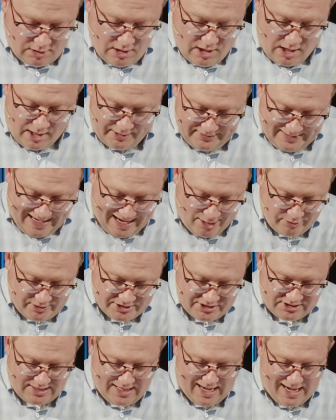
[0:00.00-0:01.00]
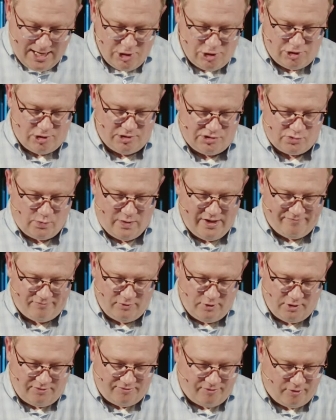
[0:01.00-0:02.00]
On countless occasions, we have
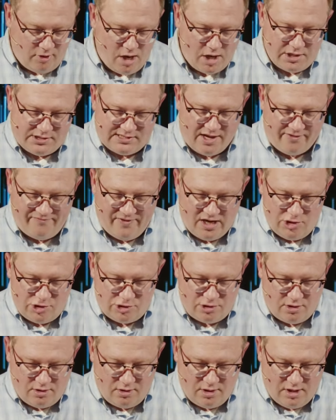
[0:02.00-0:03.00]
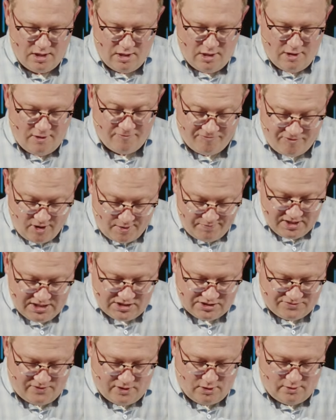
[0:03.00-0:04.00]
looked for our salvation from
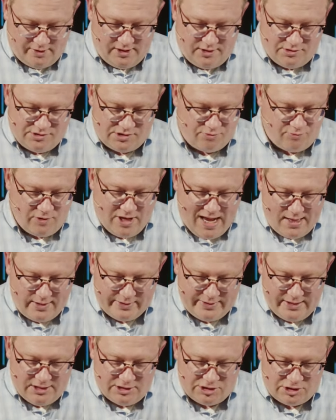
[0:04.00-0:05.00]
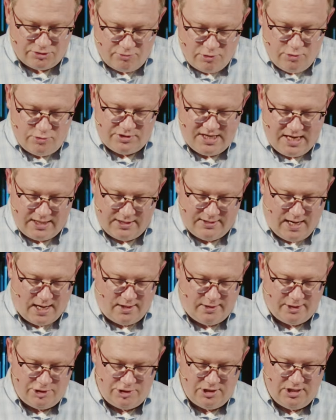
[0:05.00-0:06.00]
these feelings and realities through
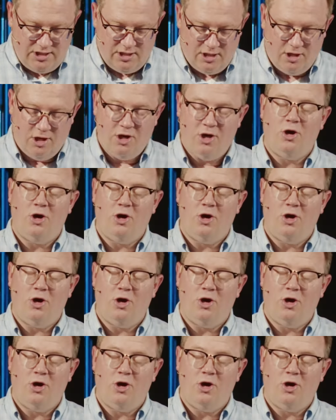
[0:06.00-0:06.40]
technology,